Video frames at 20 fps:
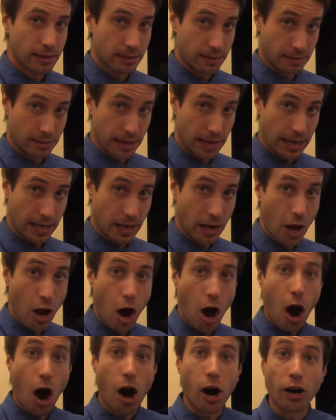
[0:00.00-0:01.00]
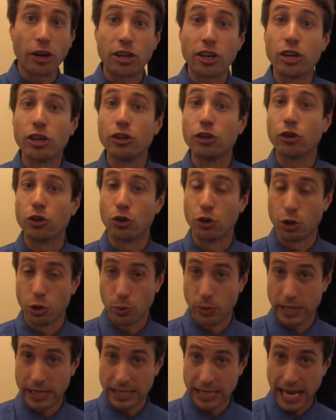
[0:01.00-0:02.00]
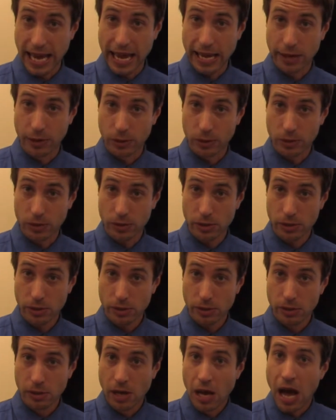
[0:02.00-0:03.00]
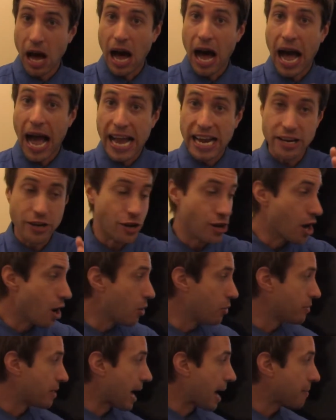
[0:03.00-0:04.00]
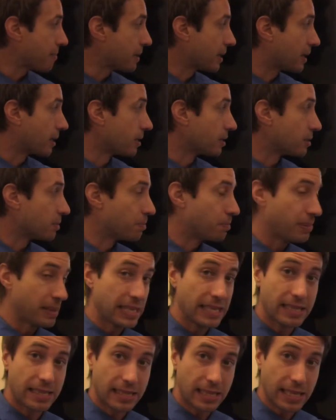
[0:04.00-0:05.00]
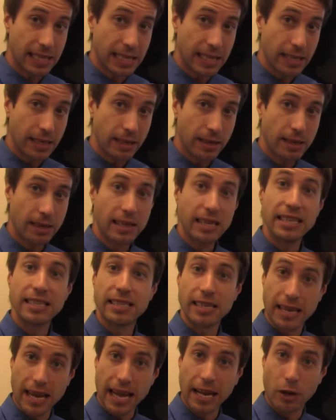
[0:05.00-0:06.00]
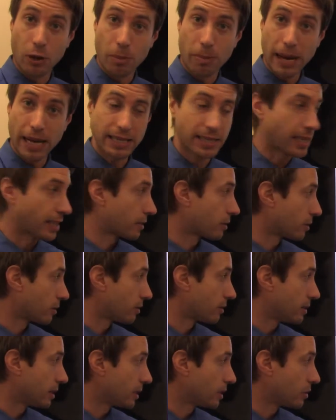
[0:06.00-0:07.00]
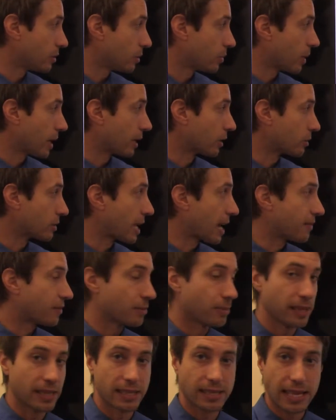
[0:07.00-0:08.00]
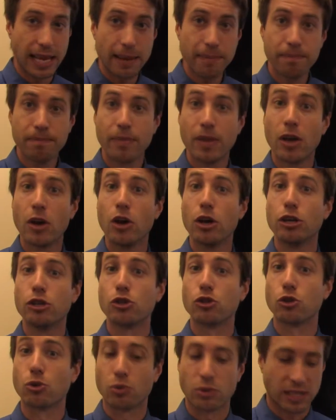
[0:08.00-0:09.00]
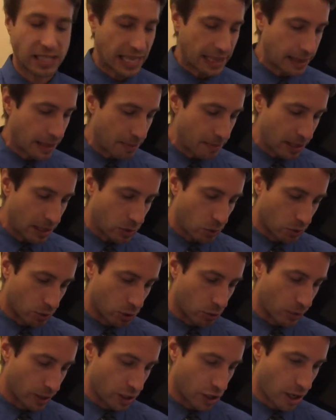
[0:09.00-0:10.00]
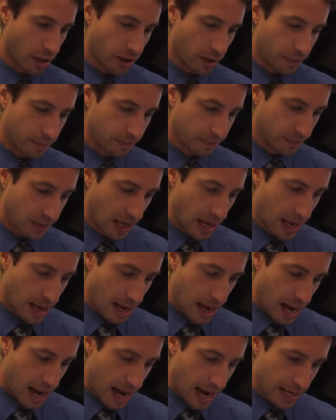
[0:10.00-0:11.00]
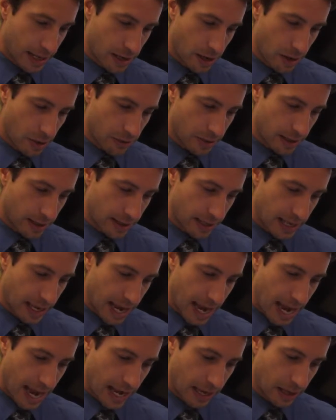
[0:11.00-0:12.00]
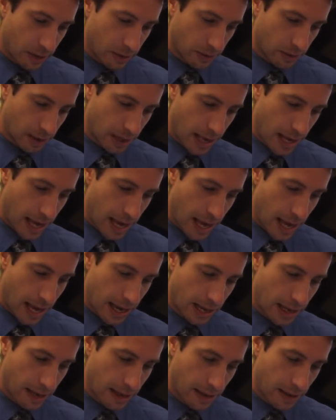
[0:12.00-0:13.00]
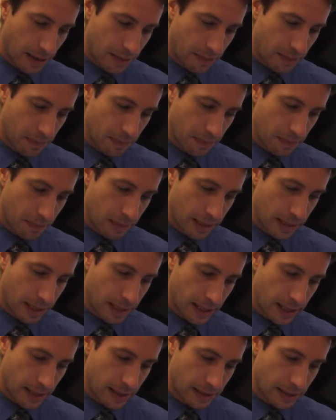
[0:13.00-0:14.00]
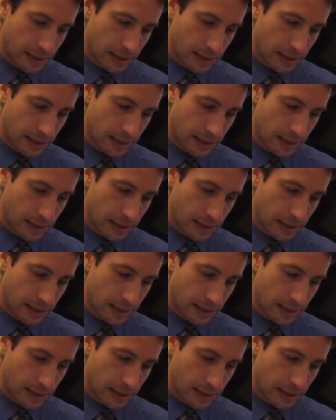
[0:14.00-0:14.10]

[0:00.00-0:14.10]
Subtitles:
right, are congruent angles, I know that because BC is an angle bisector. These two angles have to be the same, so set them equal to each other. I know that the angle ABC